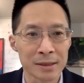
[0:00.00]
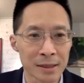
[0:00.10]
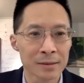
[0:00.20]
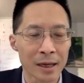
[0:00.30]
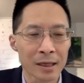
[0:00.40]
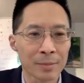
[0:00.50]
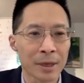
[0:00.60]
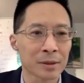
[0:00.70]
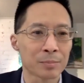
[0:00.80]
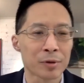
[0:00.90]
didn't like
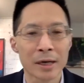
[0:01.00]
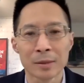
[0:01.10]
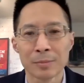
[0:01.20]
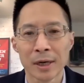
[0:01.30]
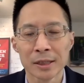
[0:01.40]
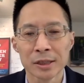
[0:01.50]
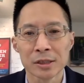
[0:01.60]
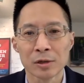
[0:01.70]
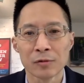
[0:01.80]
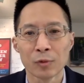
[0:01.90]
about the prior branch and
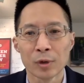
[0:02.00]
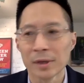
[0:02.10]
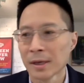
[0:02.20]
so forth.